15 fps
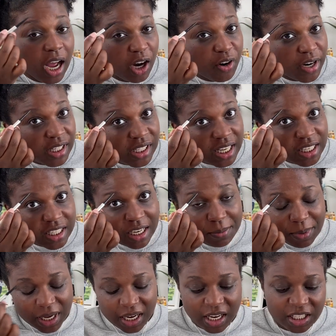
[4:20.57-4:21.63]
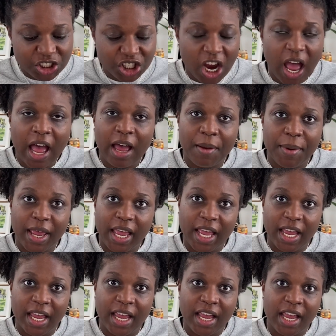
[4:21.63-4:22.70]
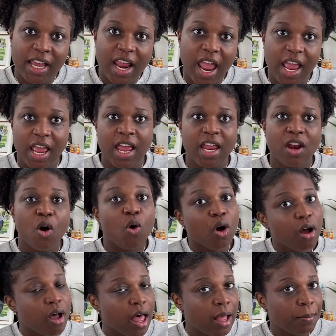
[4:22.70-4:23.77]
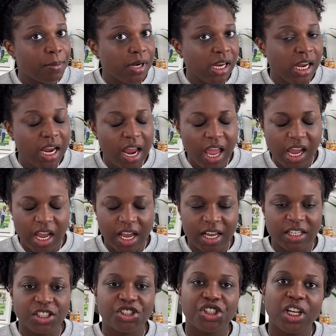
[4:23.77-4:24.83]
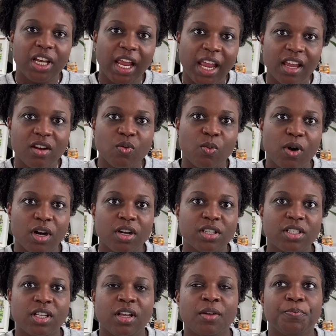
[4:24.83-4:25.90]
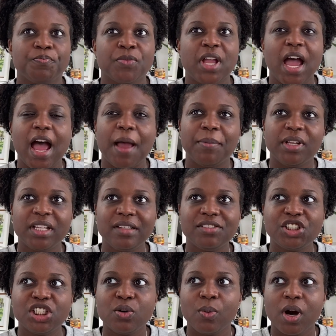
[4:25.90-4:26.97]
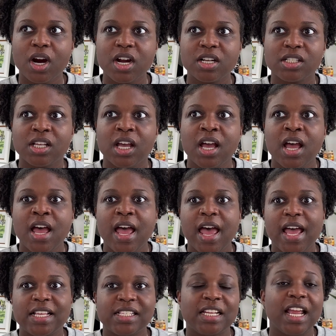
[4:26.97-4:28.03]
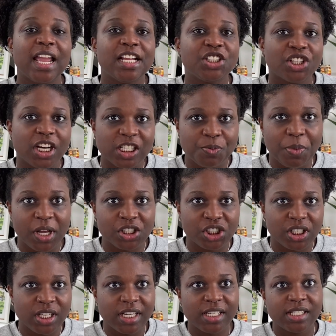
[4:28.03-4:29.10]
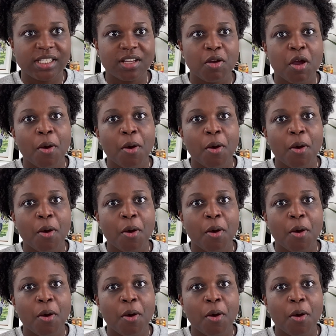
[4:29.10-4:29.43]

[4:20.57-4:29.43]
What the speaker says: Chris ended up getting a job at an oil company, and Shanann worked, I believe she worked as an HR specialist,